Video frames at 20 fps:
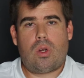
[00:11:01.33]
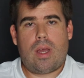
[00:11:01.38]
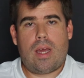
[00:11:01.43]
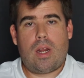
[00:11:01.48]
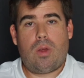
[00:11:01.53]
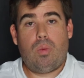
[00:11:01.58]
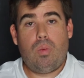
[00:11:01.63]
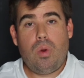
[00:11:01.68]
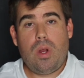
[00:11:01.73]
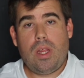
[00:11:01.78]
are
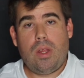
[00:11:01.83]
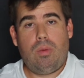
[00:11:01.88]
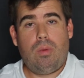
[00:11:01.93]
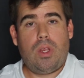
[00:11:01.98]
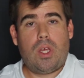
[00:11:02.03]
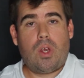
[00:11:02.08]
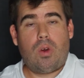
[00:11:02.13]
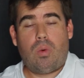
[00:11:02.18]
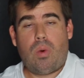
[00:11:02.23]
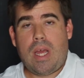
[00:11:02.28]
getting really,
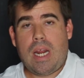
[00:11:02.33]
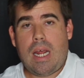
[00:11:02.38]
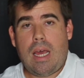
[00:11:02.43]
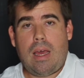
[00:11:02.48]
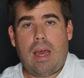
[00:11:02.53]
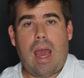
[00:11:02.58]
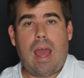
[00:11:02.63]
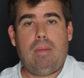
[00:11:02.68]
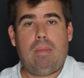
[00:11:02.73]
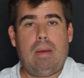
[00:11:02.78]
really
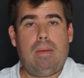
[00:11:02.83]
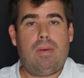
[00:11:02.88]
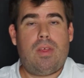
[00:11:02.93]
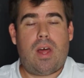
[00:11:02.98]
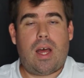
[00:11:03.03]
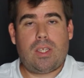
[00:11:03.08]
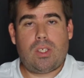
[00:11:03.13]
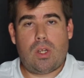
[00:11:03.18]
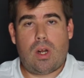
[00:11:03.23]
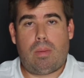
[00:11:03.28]
greedy, hey, maybe
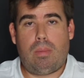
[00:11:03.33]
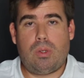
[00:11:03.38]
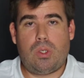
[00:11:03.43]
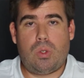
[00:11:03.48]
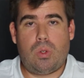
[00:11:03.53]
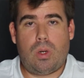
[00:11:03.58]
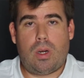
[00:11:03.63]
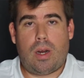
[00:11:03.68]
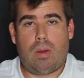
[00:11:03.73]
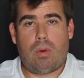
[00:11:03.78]
that's an
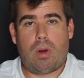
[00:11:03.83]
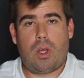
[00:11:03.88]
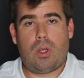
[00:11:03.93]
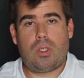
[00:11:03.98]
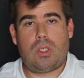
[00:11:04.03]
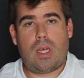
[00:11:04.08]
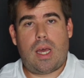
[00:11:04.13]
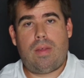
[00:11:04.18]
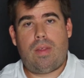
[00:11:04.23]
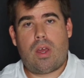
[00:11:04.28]
opportunity where you
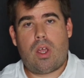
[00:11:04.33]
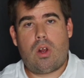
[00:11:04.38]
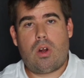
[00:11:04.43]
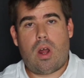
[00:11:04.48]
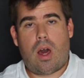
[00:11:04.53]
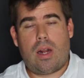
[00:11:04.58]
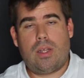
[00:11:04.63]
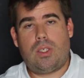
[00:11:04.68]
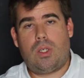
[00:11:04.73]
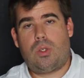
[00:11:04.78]
say that you're
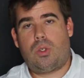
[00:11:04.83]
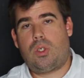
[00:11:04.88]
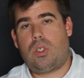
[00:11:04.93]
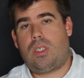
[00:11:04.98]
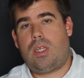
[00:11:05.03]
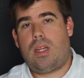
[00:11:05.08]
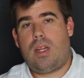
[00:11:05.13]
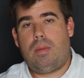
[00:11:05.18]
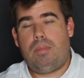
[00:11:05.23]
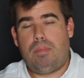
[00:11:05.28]
not as
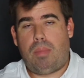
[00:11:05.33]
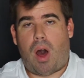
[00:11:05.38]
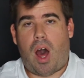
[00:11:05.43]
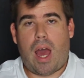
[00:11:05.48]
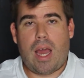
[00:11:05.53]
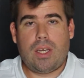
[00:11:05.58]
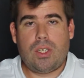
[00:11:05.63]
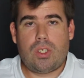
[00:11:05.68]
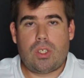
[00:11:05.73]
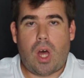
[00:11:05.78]
interested in
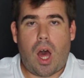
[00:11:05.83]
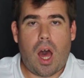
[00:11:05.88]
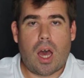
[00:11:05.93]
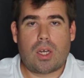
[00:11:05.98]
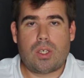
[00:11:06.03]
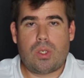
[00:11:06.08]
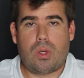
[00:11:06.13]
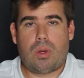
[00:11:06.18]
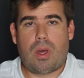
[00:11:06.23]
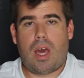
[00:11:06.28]
buying
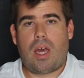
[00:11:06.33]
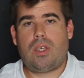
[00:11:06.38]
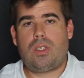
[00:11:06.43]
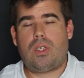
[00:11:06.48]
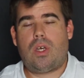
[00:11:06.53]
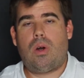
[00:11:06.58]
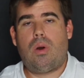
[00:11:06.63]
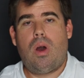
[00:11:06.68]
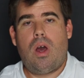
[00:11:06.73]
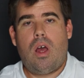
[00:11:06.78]
stocks. Okay,
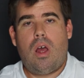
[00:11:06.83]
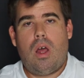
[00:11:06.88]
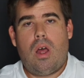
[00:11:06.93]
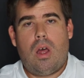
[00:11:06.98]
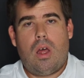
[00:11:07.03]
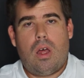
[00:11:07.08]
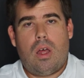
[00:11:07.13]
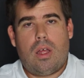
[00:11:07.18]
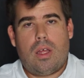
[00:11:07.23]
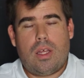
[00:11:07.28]
so,
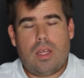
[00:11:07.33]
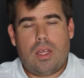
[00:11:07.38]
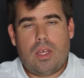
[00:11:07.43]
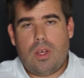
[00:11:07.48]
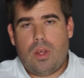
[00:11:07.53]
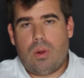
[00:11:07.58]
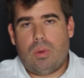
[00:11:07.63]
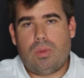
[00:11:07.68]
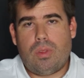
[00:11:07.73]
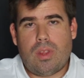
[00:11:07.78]

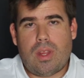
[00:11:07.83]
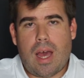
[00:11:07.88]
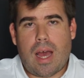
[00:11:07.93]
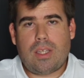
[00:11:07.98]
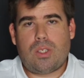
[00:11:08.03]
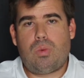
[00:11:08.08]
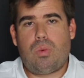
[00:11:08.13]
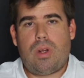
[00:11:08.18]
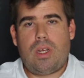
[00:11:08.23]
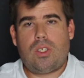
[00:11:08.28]
you know,
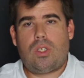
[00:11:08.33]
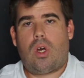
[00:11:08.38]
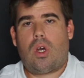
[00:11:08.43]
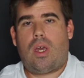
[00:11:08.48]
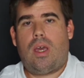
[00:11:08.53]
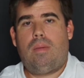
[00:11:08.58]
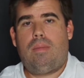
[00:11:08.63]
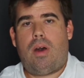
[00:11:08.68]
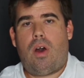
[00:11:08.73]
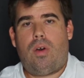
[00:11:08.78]
that's what he's
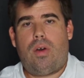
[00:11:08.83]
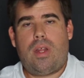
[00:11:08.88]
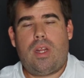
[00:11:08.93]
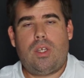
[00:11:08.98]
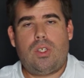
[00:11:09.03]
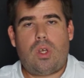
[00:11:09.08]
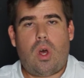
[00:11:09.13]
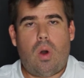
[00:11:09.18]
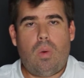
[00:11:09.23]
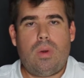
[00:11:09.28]
talking about. And
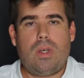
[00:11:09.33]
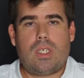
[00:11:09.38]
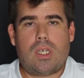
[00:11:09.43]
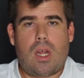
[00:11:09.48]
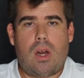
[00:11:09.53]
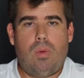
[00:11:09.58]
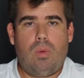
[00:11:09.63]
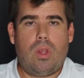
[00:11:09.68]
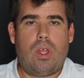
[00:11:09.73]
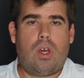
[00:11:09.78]
he's always
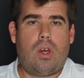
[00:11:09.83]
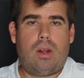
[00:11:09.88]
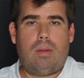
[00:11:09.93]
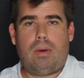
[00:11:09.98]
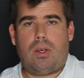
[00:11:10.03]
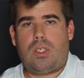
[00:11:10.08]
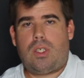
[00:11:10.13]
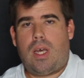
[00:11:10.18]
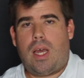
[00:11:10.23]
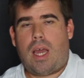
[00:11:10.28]
kind of really good
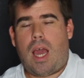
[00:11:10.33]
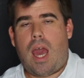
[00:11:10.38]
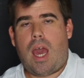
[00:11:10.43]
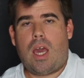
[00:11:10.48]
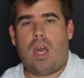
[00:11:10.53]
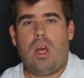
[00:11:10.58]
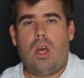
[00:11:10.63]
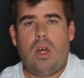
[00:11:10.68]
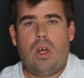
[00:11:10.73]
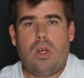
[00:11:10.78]
about saying,
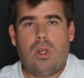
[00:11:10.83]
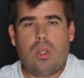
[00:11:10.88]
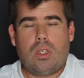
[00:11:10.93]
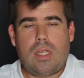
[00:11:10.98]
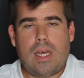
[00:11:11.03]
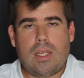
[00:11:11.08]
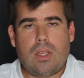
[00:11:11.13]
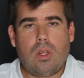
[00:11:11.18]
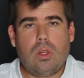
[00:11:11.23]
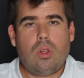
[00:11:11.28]
hey,
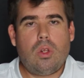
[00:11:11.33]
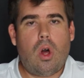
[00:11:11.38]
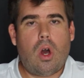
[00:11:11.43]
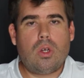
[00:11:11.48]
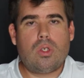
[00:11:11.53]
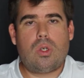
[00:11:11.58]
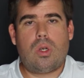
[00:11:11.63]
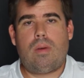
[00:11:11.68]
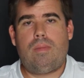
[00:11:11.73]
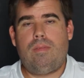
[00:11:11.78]
take the
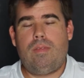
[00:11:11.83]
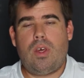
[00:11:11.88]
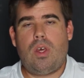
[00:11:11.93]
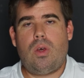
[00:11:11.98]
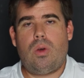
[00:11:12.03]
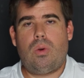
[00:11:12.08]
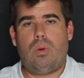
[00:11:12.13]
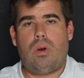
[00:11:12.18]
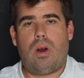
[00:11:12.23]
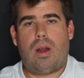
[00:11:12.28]
long-term
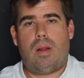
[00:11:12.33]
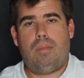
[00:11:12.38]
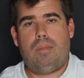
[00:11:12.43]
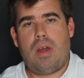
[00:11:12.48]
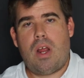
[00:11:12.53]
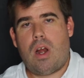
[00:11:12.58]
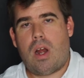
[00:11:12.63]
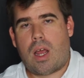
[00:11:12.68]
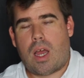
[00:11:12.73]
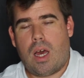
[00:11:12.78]
view on
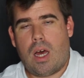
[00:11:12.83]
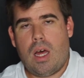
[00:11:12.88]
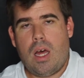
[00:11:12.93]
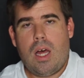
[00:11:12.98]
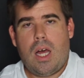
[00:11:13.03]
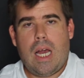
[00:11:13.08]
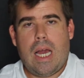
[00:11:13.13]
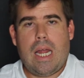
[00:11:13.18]
America.